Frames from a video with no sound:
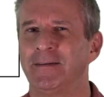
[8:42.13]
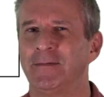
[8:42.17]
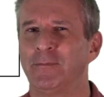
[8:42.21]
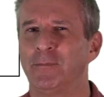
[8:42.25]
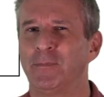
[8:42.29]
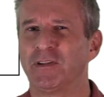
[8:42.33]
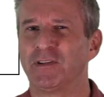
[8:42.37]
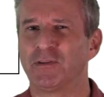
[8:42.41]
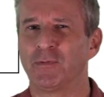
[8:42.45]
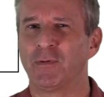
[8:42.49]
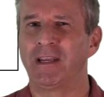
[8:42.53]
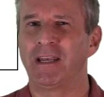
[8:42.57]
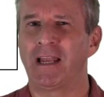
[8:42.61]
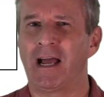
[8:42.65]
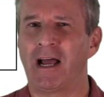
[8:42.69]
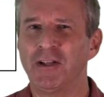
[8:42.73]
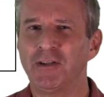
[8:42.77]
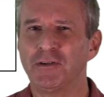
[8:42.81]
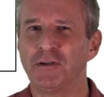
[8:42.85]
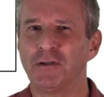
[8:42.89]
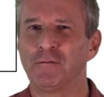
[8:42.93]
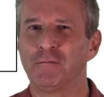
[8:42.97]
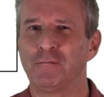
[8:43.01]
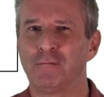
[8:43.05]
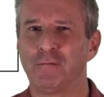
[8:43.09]
Between
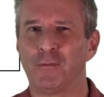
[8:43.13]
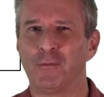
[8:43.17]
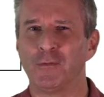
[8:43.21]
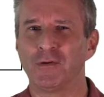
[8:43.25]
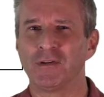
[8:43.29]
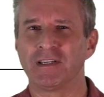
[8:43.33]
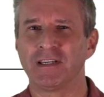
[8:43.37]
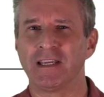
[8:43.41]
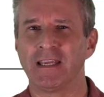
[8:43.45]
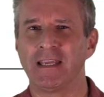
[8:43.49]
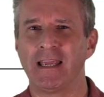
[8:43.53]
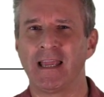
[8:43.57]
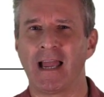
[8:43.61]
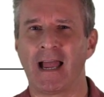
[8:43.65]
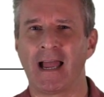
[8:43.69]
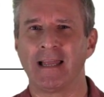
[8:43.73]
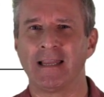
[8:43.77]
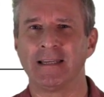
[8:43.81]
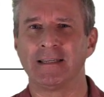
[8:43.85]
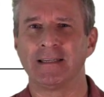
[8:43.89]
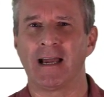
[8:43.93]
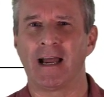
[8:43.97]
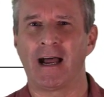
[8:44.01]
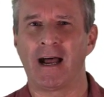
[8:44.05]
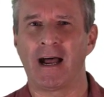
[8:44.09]
140
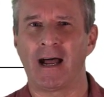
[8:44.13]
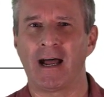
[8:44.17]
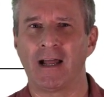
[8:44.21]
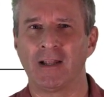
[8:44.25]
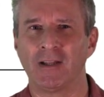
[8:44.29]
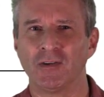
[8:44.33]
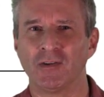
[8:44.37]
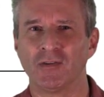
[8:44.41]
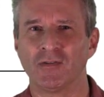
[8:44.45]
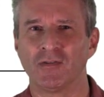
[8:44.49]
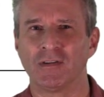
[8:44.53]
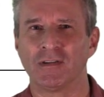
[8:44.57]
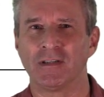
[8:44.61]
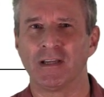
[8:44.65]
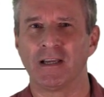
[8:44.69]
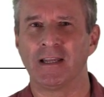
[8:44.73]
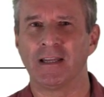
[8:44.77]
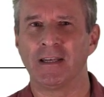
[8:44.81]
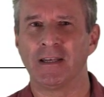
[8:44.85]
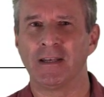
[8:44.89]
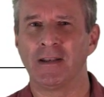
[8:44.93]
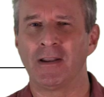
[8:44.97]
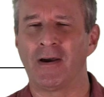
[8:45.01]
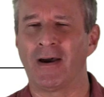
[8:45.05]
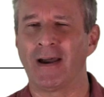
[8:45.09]
and
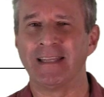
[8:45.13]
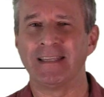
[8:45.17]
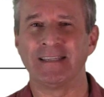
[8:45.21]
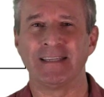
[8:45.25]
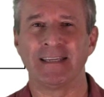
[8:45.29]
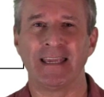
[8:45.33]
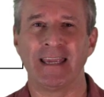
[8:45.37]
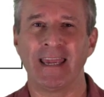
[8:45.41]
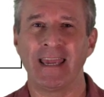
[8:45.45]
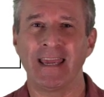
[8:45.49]
190.